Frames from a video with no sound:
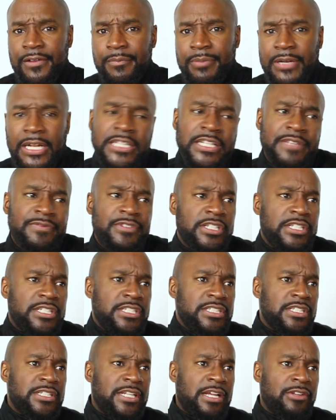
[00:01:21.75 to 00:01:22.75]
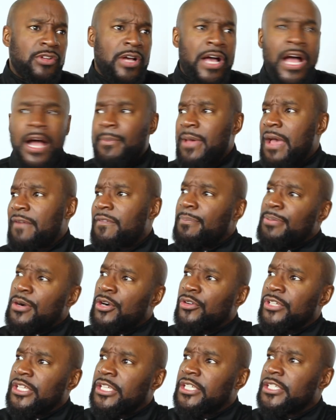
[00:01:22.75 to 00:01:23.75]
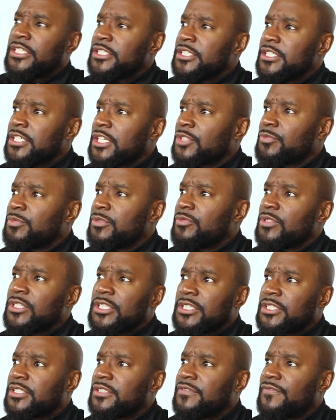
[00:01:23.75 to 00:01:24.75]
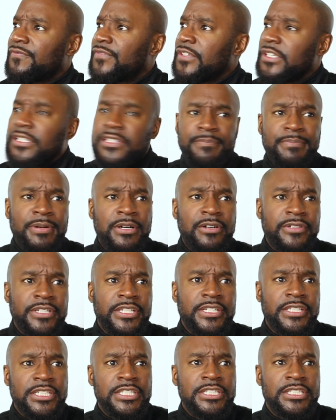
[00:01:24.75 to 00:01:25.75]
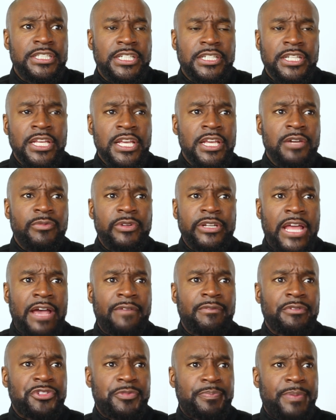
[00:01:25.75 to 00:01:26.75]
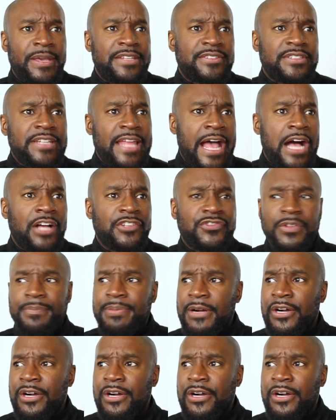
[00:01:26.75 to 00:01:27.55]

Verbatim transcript: But I lived in the hood. I don't know how I'm gonna have a pony in the hood because we really couldn't feed the pony in the hood and we didn't have enough space in the house for the